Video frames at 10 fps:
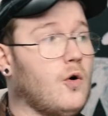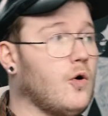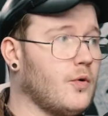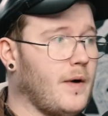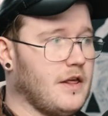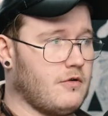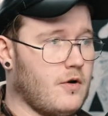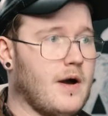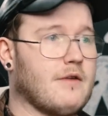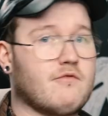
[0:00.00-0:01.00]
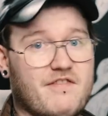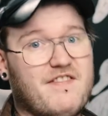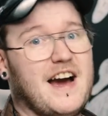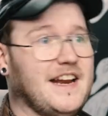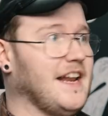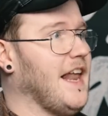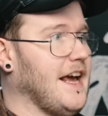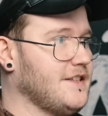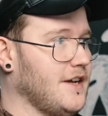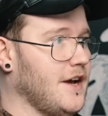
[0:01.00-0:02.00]
all the way through and refine it
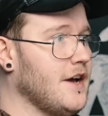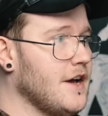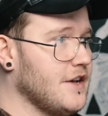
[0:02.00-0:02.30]
later.